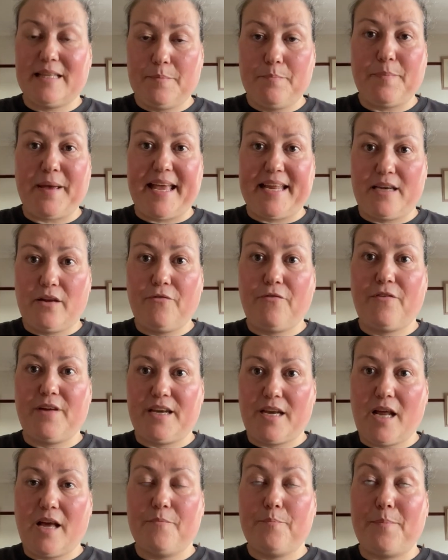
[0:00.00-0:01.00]

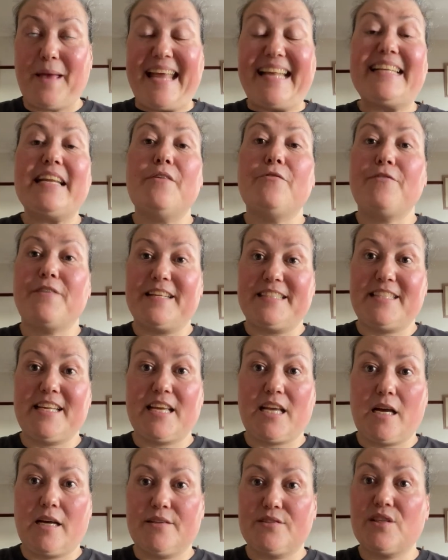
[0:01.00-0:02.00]

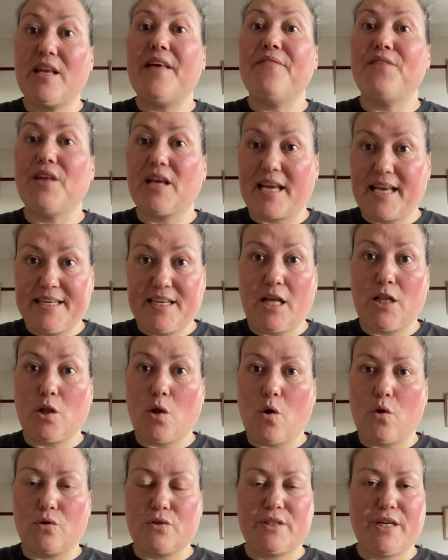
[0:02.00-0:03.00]
benefiting us in the kind of
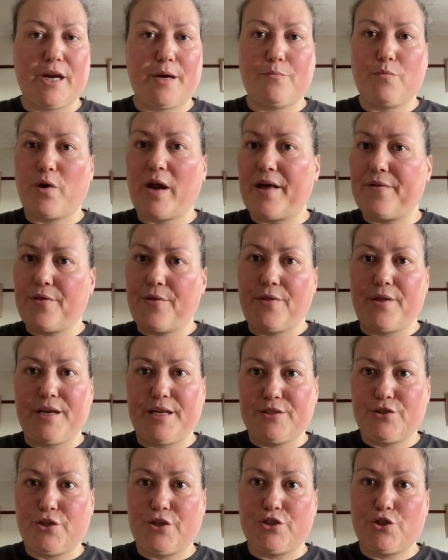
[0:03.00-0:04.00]
long term rather than
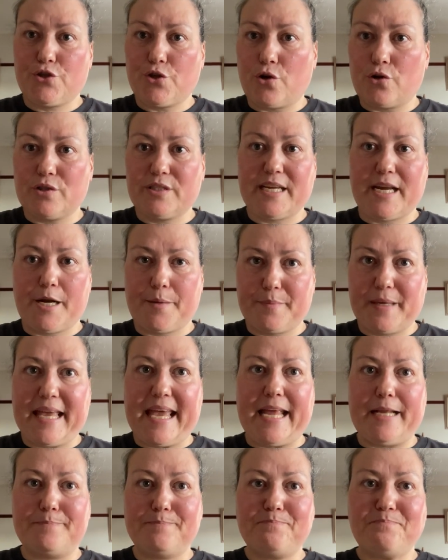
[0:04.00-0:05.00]
it just short term
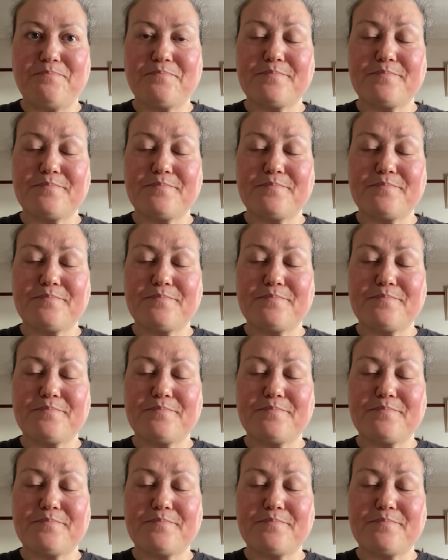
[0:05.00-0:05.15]
gain.